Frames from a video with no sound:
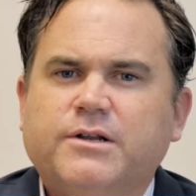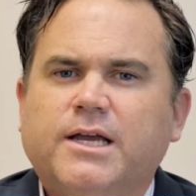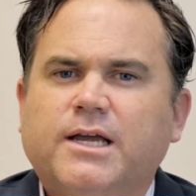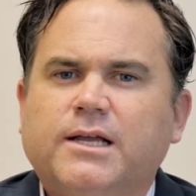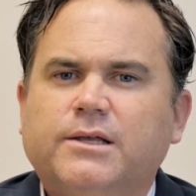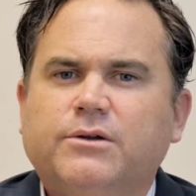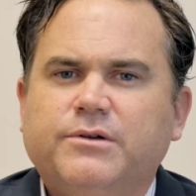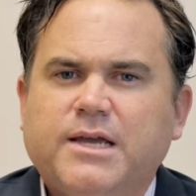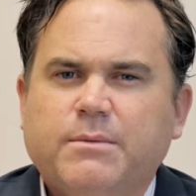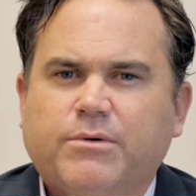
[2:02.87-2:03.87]
digging a little
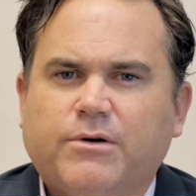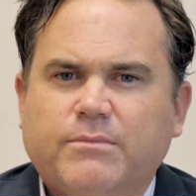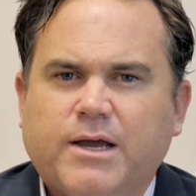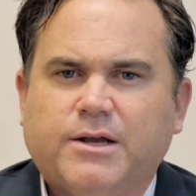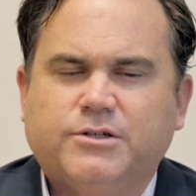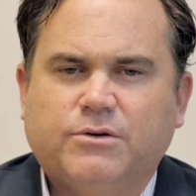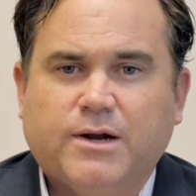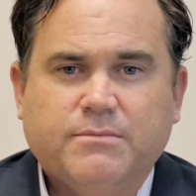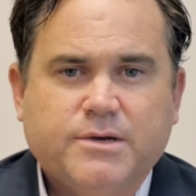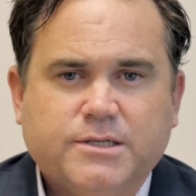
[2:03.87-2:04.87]
deeper and making sure we're
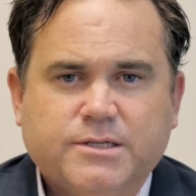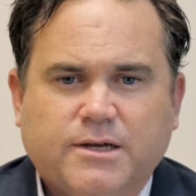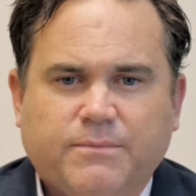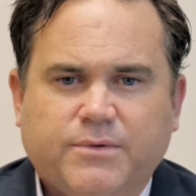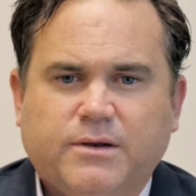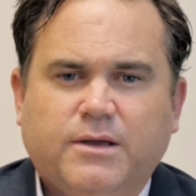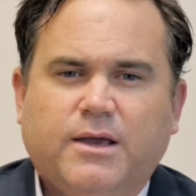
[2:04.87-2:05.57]
not missing something.